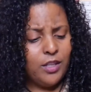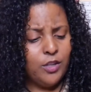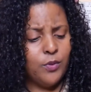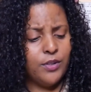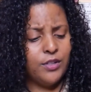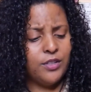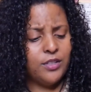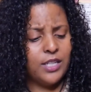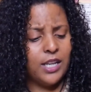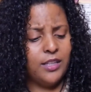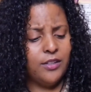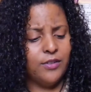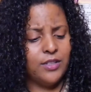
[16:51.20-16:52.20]
You
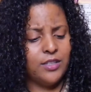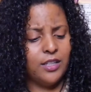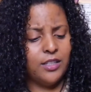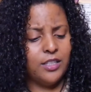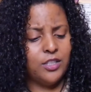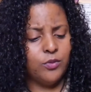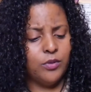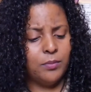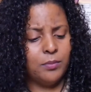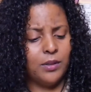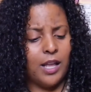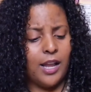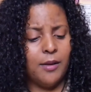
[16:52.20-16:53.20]
understand there is nothing to
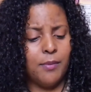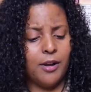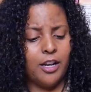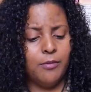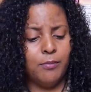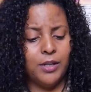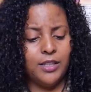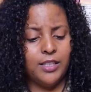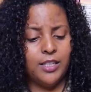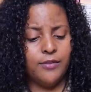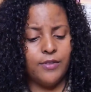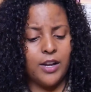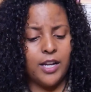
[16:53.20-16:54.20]
rely upon but the
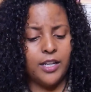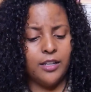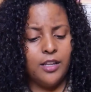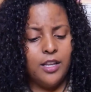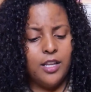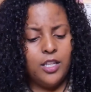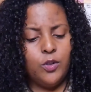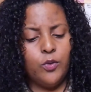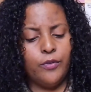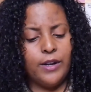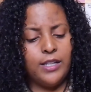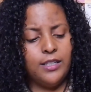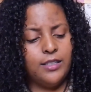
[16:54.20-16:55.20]
divine. You will
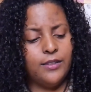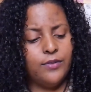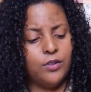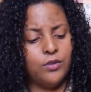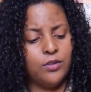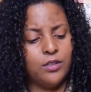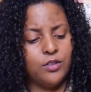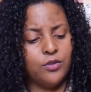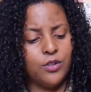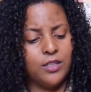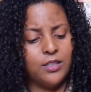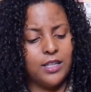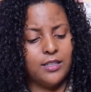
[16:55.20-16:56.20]
find it difficult to
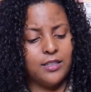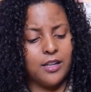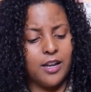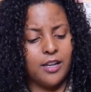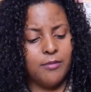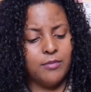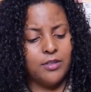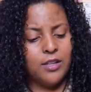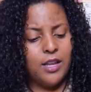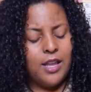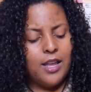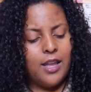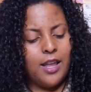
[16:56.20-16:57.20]
trust at times.
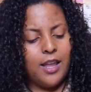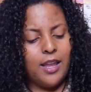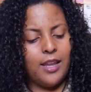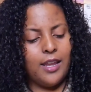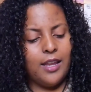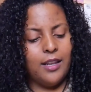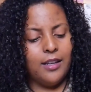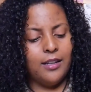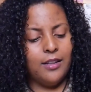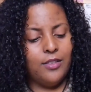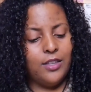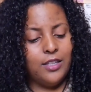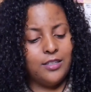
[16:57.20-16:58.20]
And
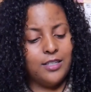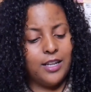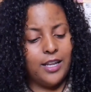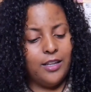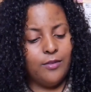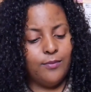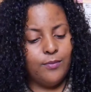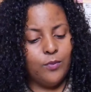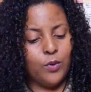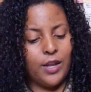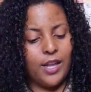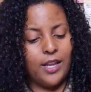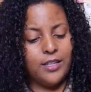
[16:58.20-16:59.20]
this night
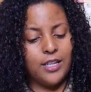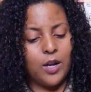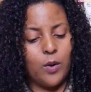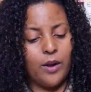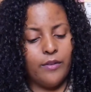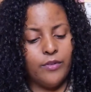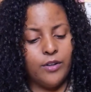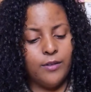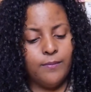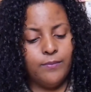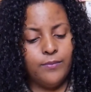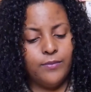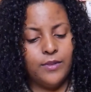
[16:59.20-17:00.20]
will end,
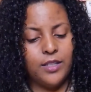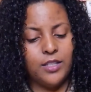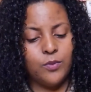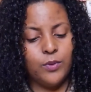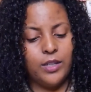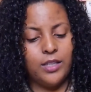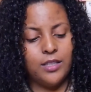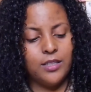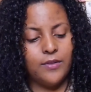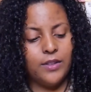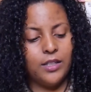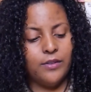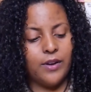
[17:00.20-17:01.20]
however, the sweetness
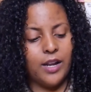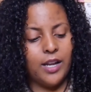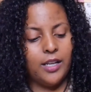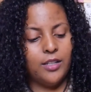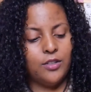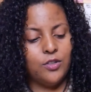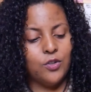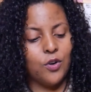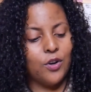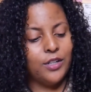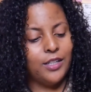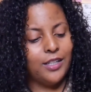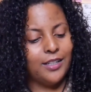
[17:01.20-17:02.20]
of the divine
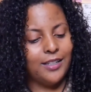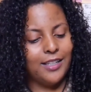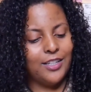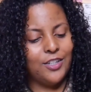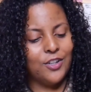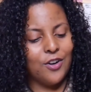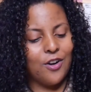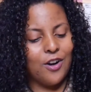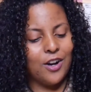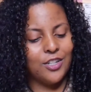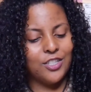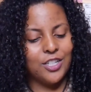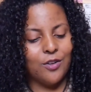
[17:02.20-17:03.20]
dawning in your
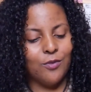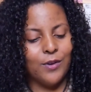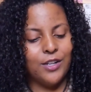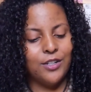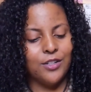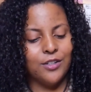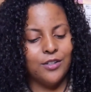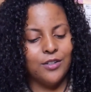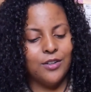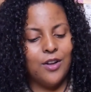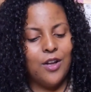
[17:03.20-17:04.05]
heart shall render